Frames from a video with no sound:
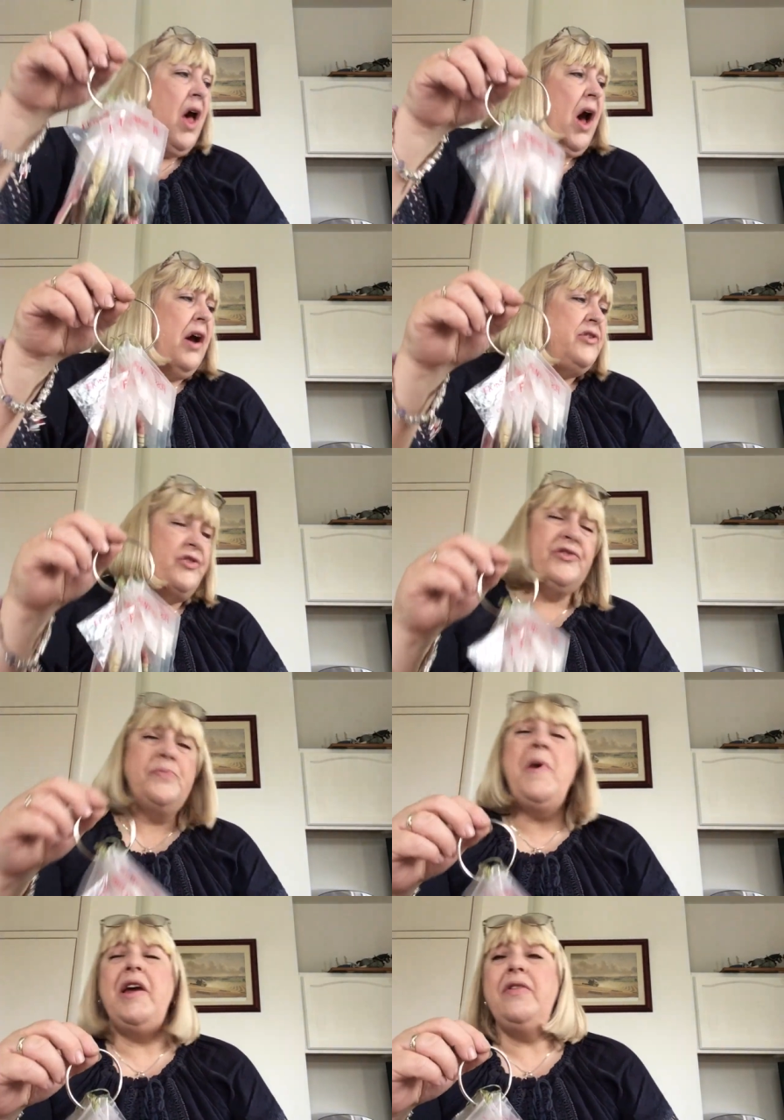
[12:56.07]
I just
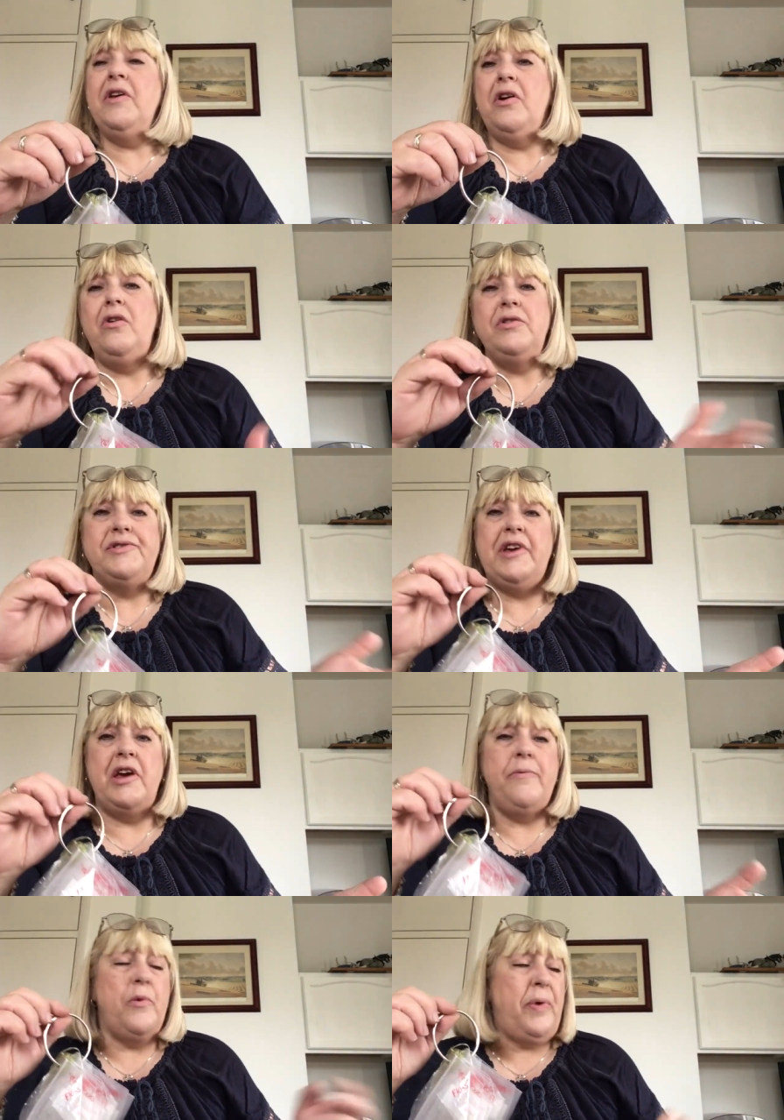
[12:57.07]
make the colour
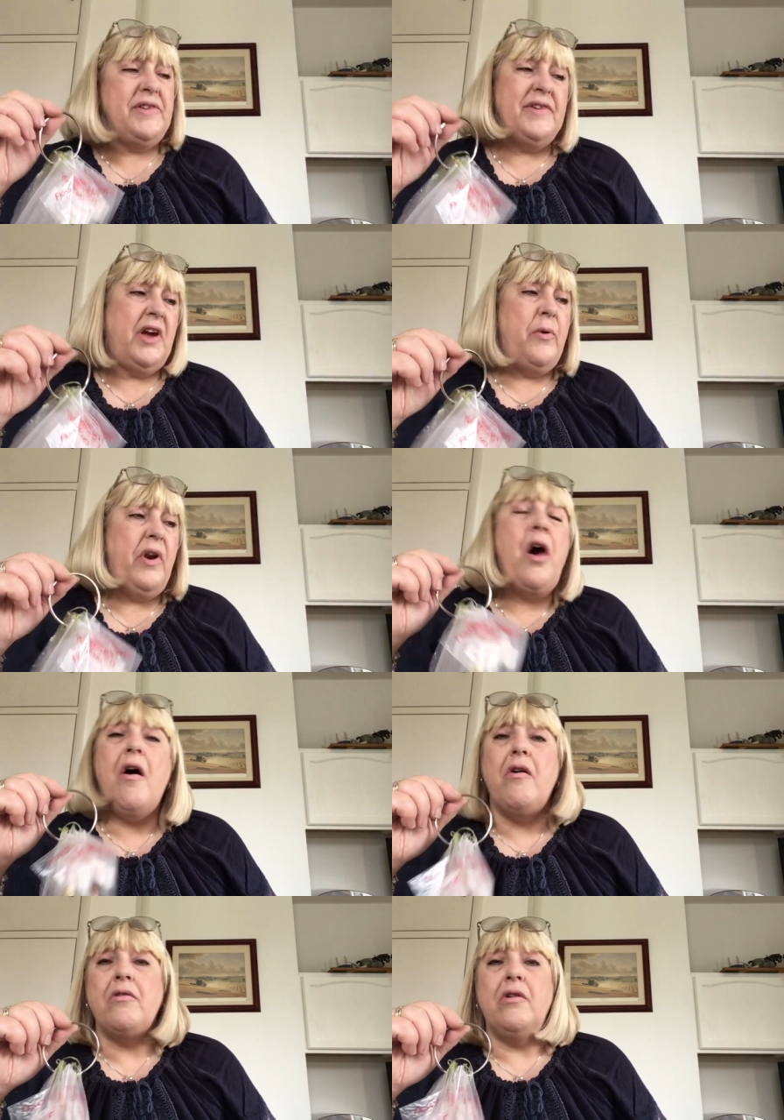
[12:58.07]
scheme up as I go
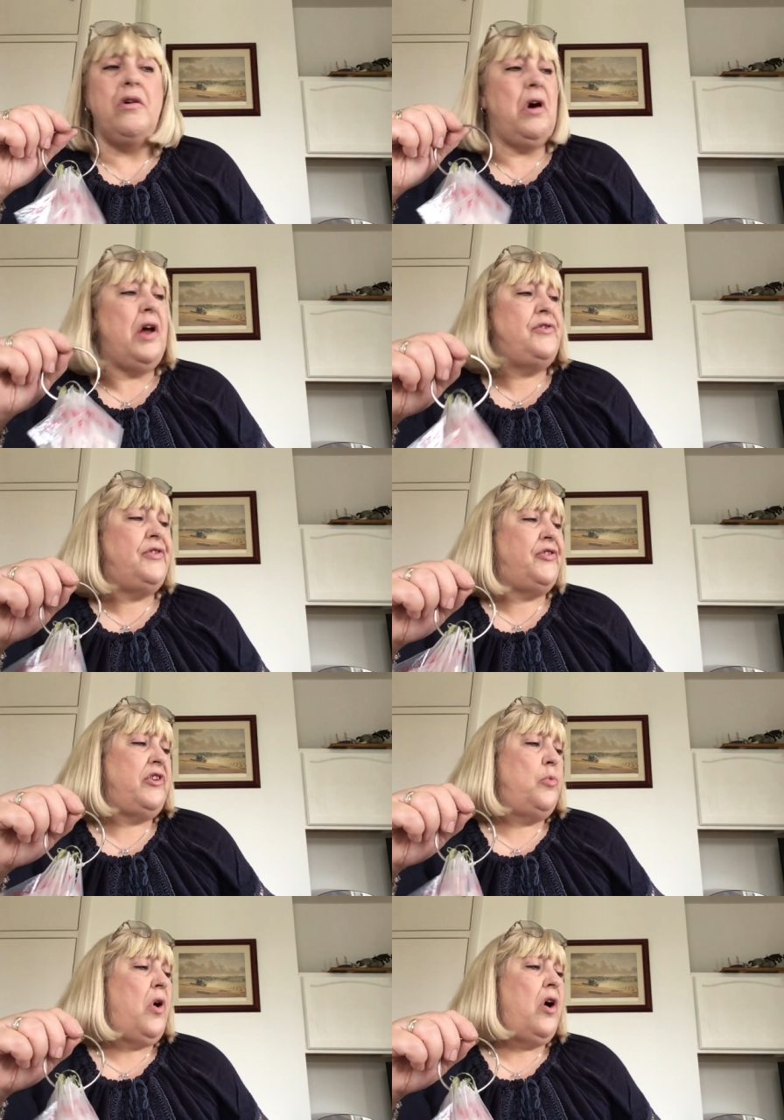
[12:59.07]
along. I just see
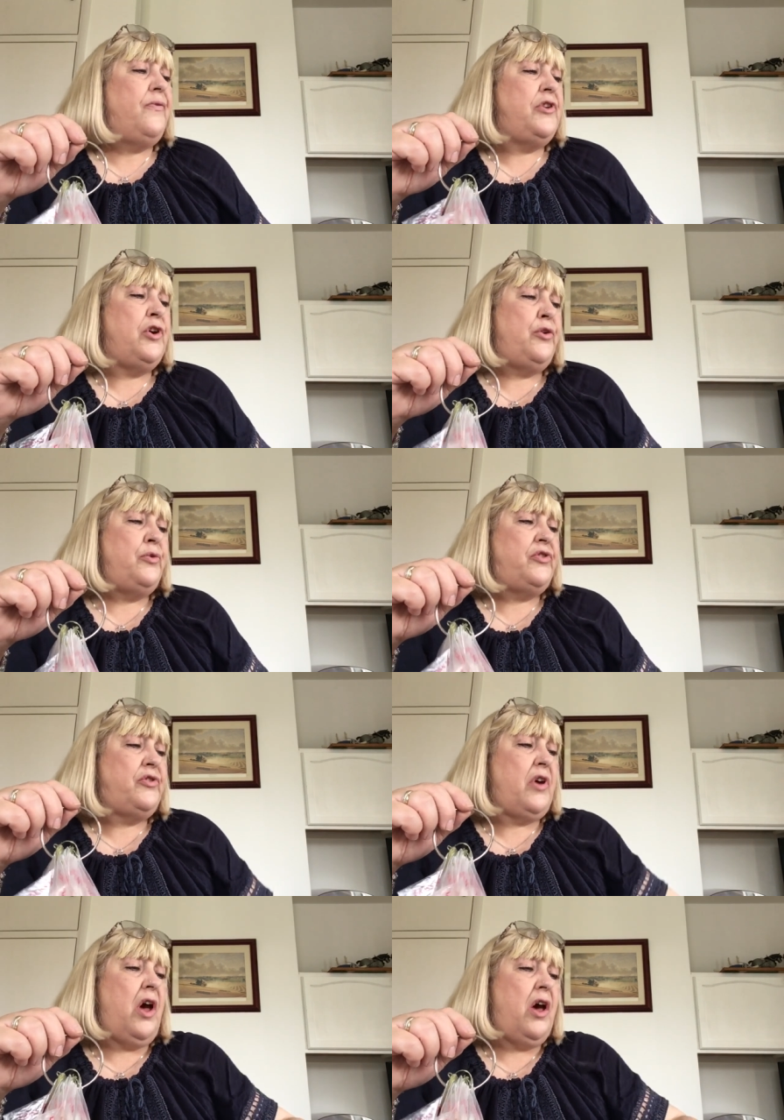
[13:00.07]
what I've used
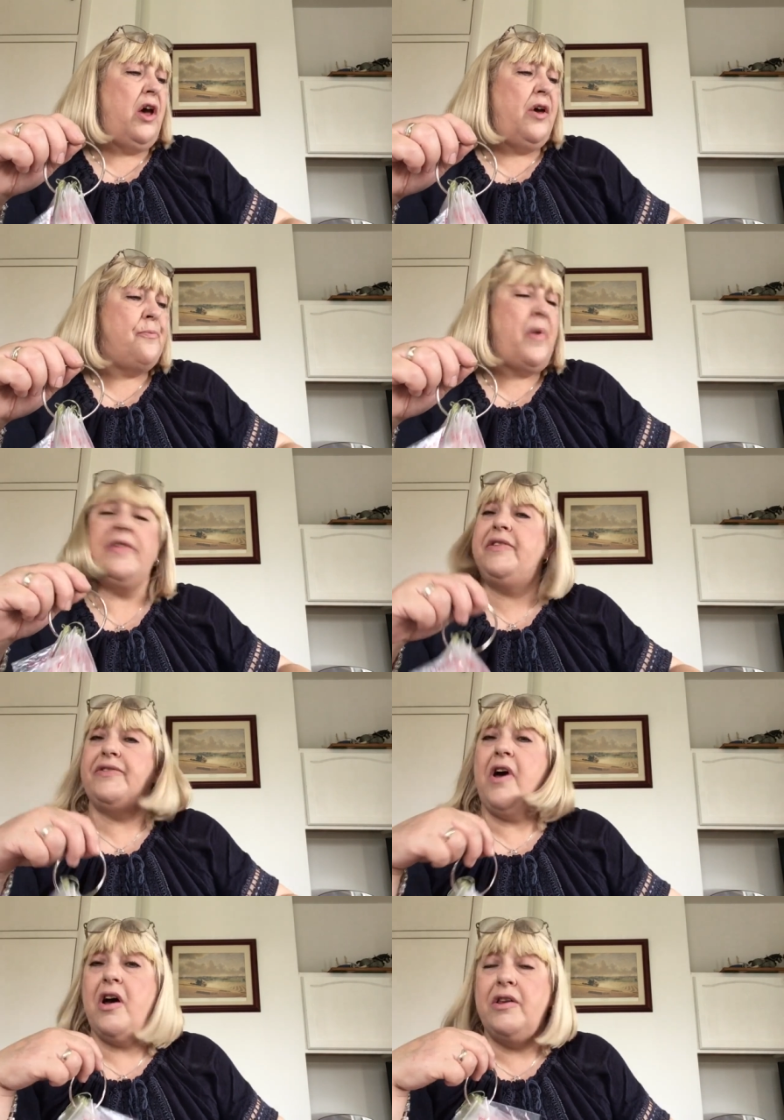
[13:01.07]
um, by the
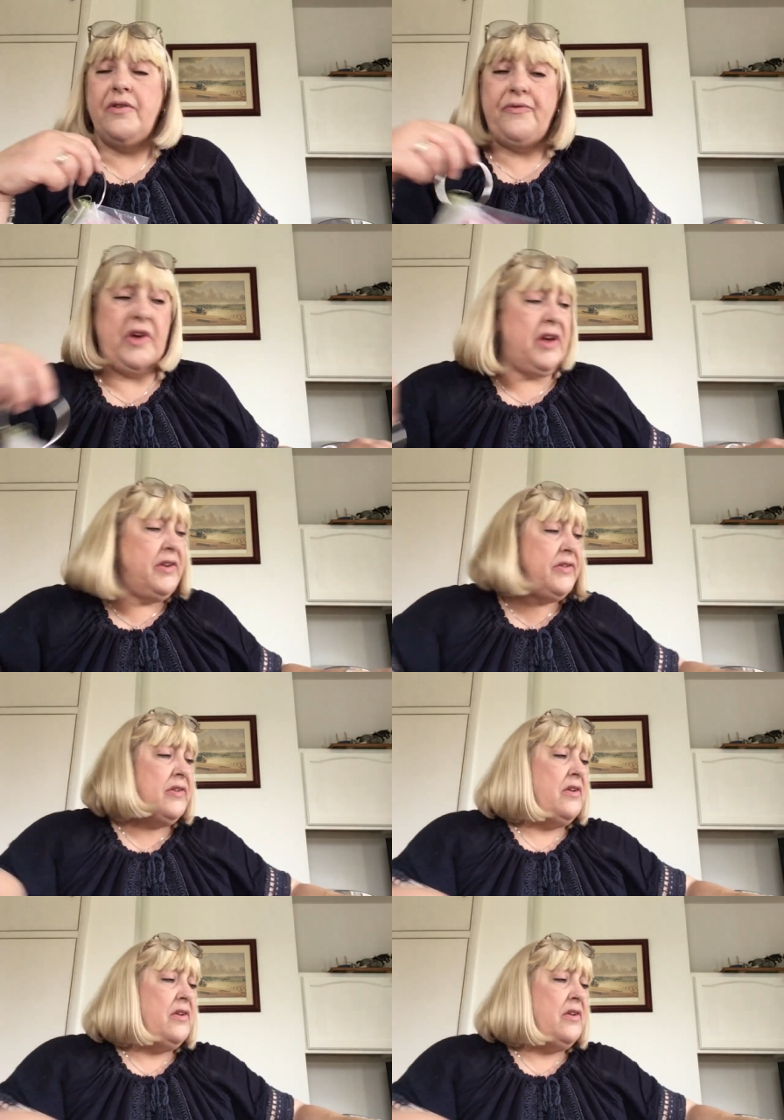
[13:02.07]
side of it.